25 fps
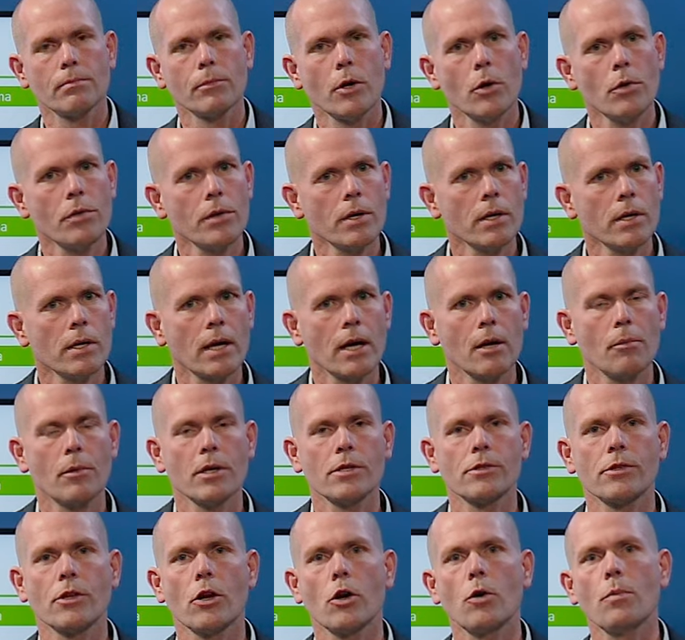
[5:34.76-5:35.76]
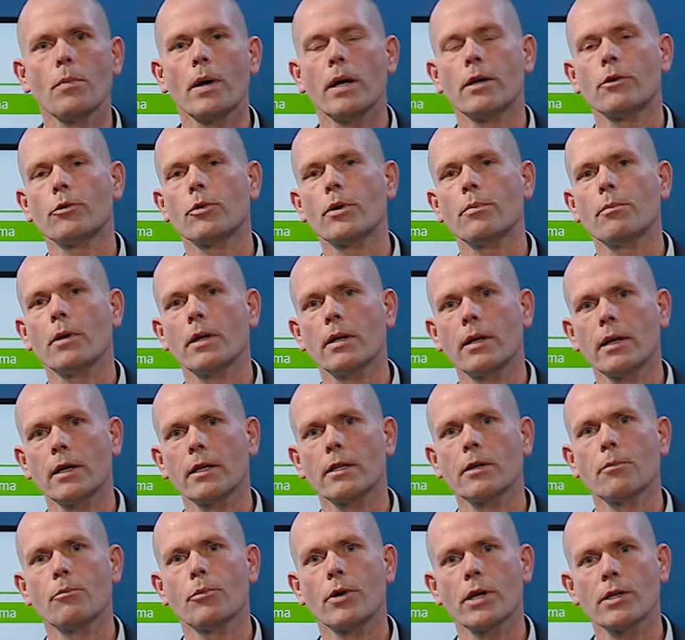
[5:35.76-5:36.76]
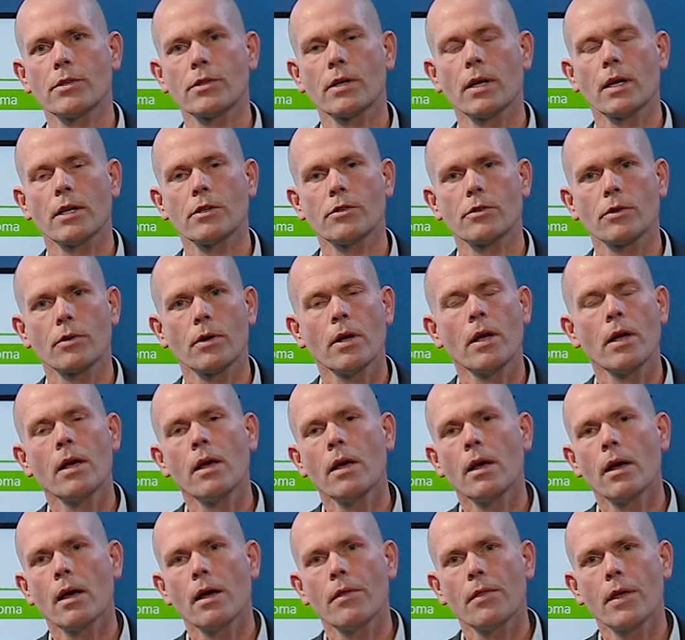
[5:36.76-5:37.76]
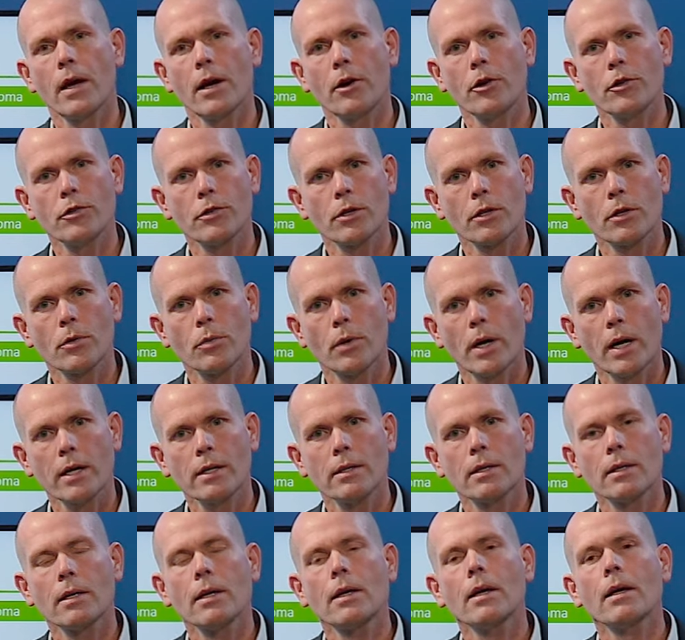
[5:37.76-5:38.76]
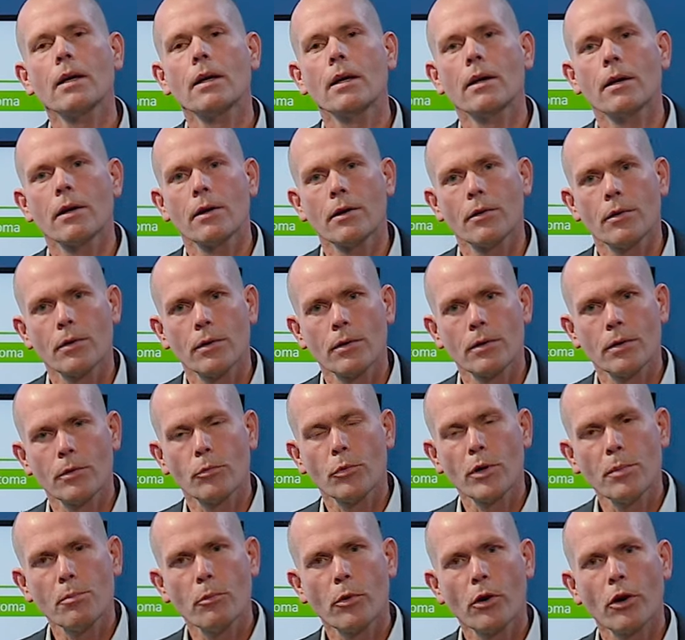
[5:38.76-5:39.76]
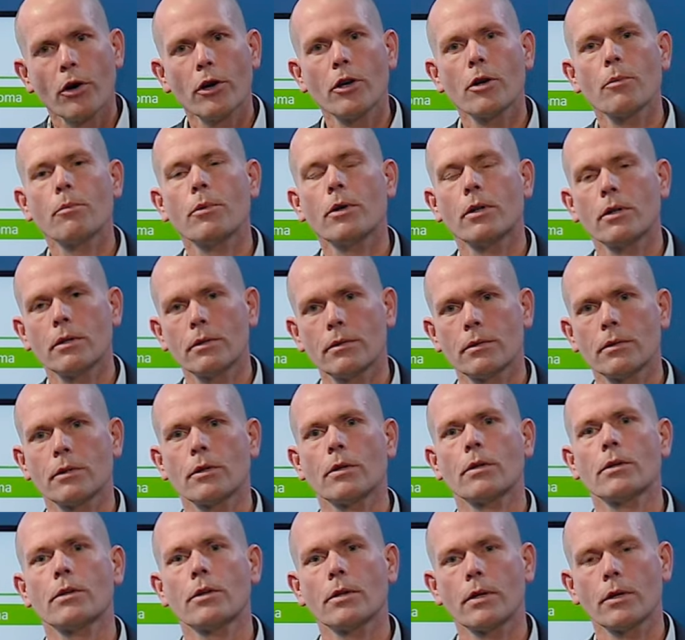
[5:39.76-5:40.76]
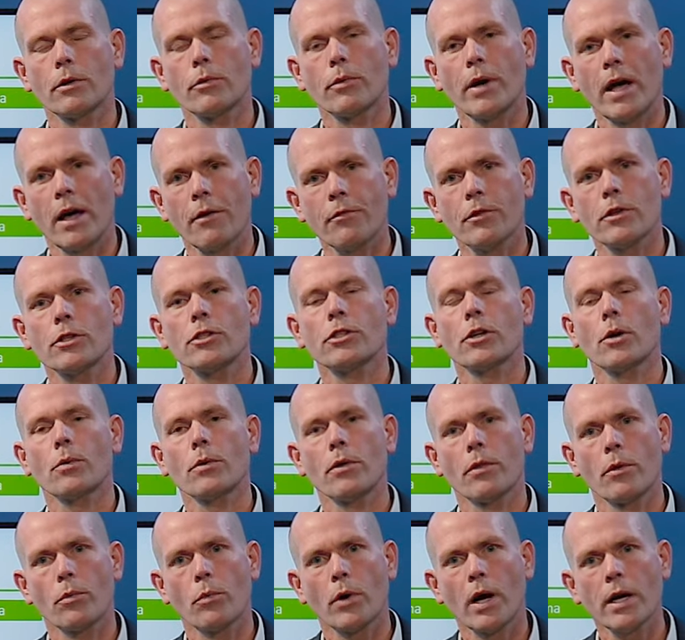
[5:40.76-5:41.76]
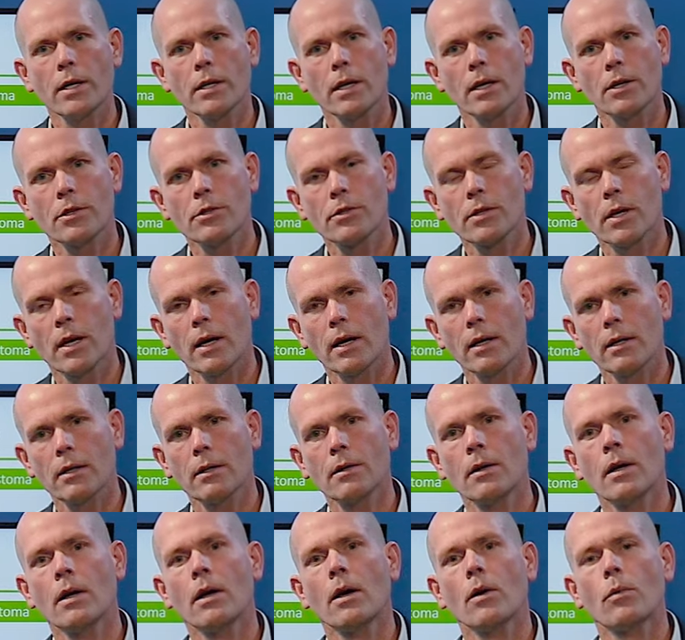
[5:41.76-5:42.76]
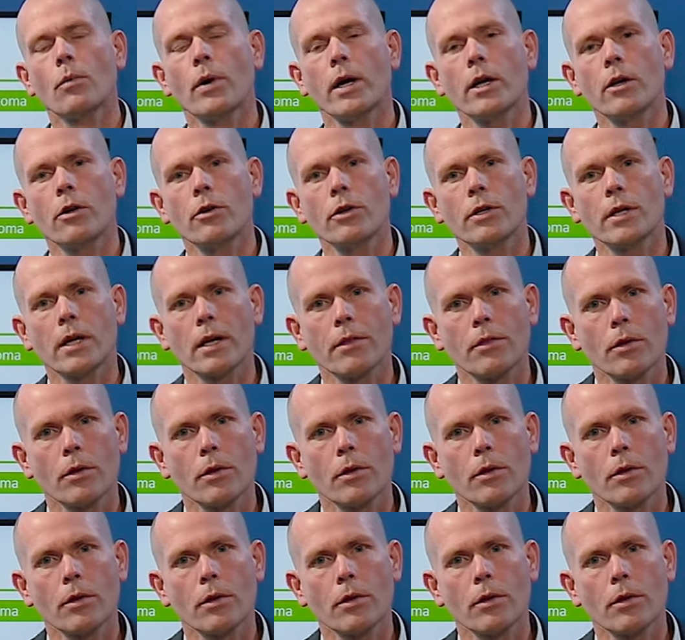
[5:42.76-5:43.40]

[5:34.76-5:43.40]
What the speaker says: both in glioblastoma and triple-negative breast cancer. And there is a quite remarkable graph shown on the right-hand side, where you look